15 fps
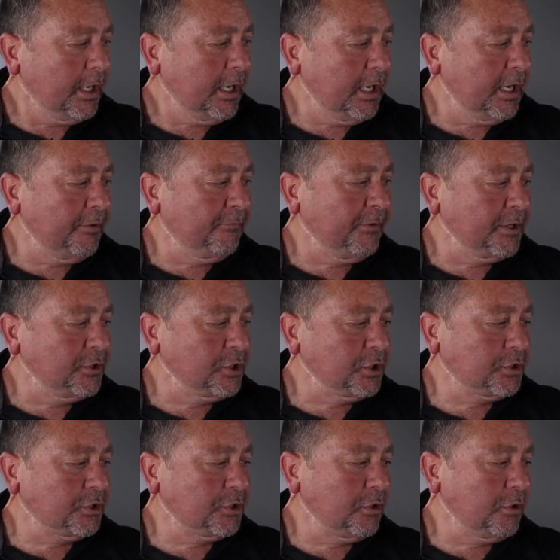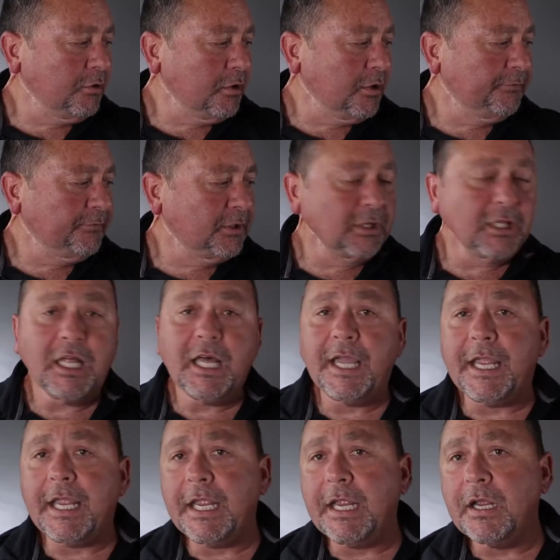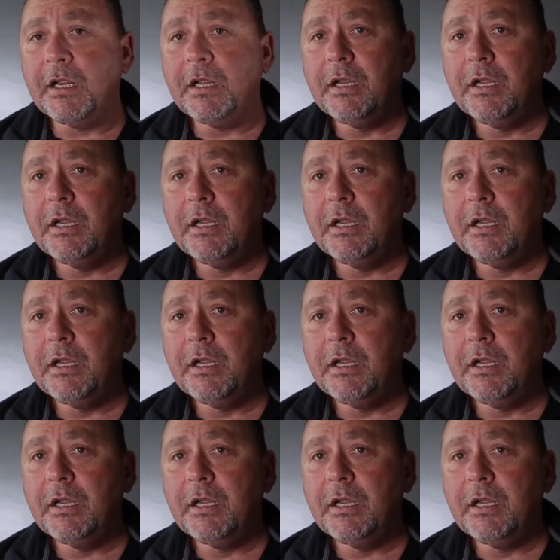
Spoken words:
and if I just turn off the light,